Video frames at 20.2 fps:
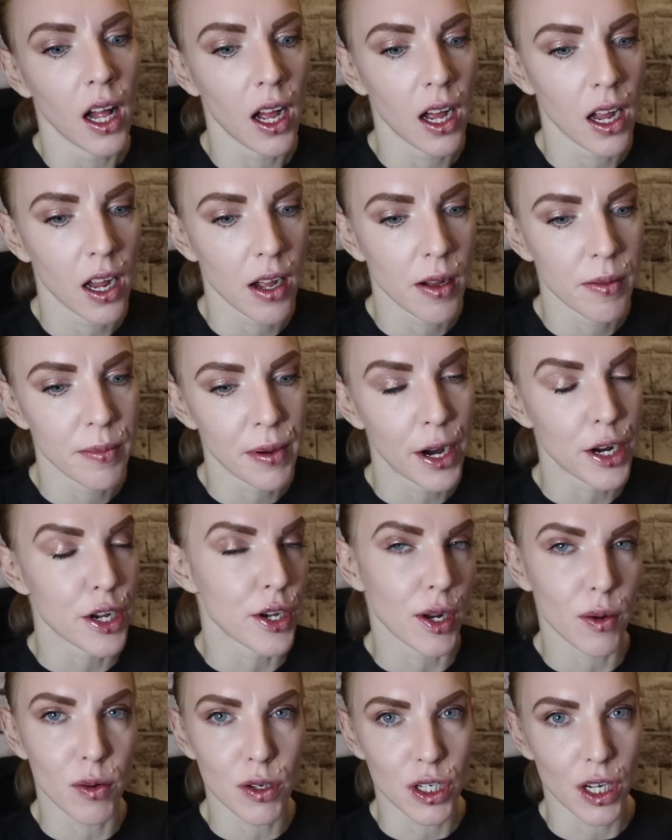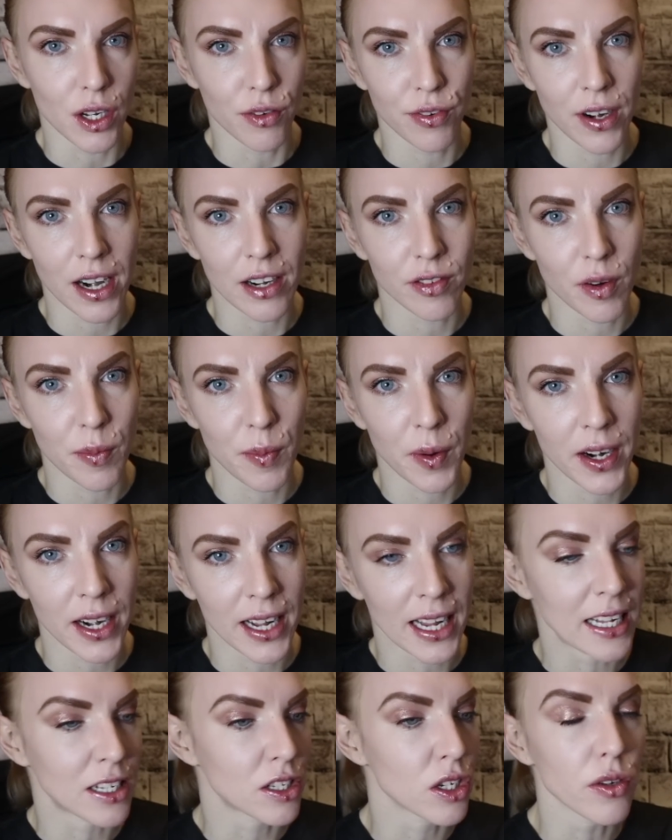Um, I know it's not for
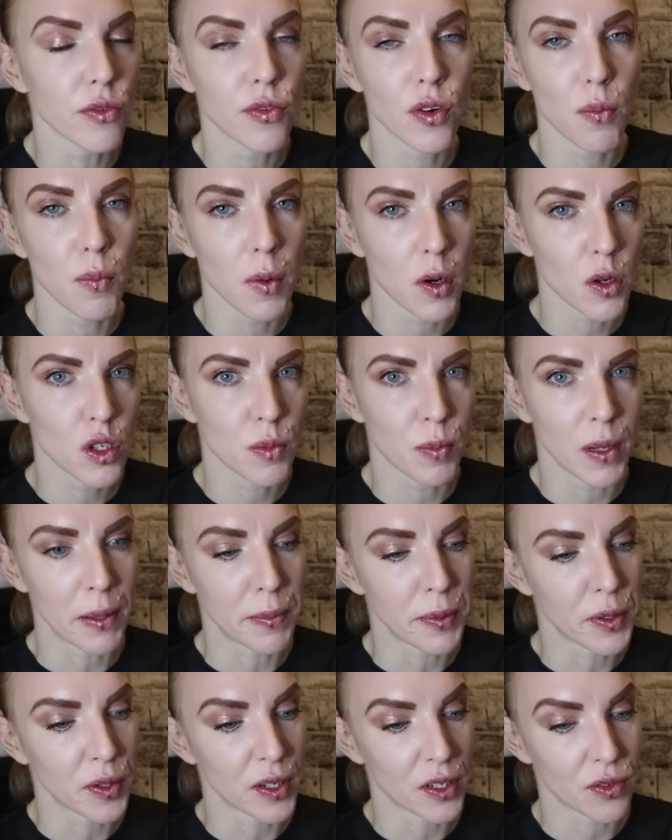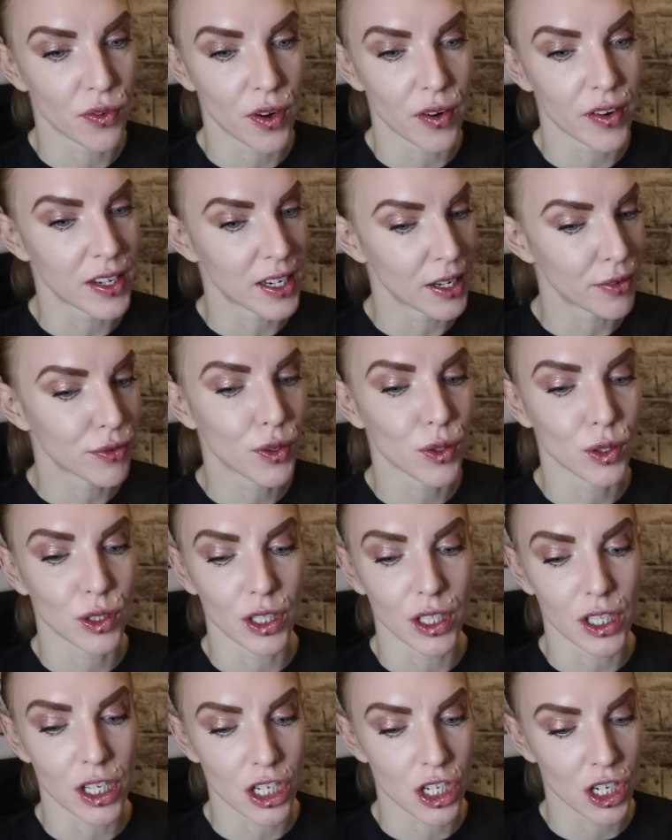everybody. It's not for most people. It's very difficult
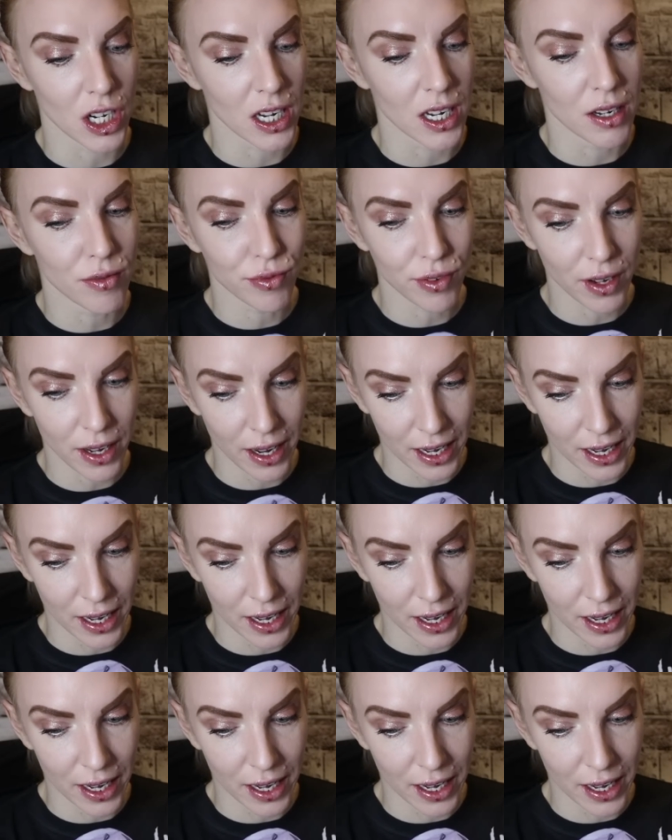to achieve.